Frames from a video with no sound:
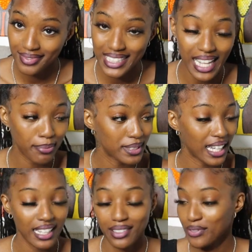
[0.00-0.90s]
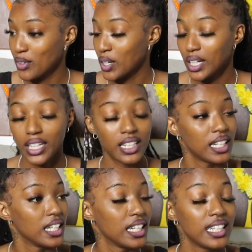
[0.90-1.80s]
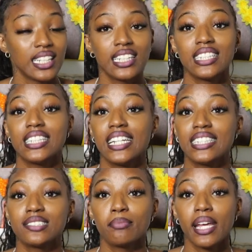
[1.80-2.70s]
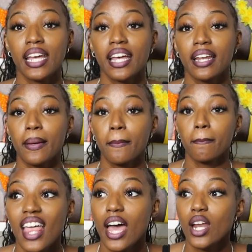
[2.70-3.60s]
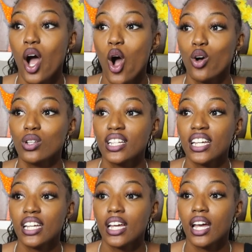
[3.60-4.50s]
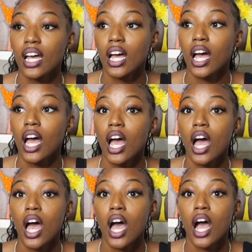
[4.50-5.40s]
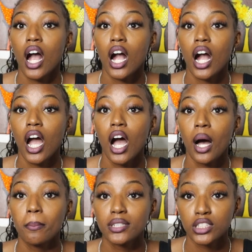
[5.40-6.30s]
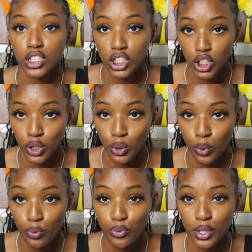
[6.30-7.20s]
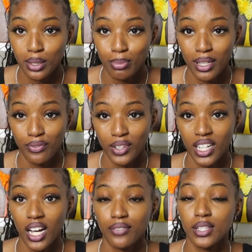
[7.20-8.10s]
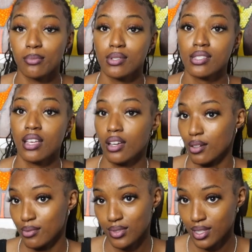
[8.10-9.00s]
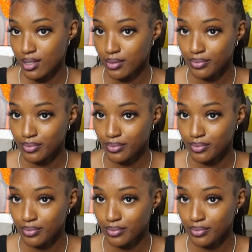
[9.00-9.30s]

Stop settling for these men that only come to you for the benefit of themselves.